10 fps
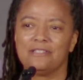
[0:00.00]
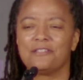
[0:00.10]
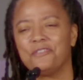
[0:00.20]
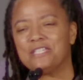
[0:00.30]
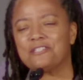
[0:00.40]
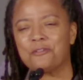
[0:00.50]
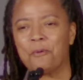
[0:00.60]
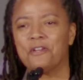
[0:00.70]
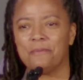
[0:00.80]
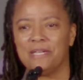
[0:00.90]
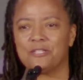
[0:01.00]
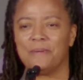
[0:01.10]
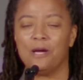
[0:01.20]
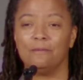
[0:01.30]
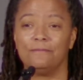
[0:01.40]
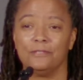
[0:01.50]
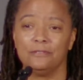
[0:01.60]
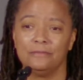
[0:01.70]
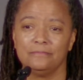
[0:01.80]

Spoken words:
this is the part that makes me hopeful.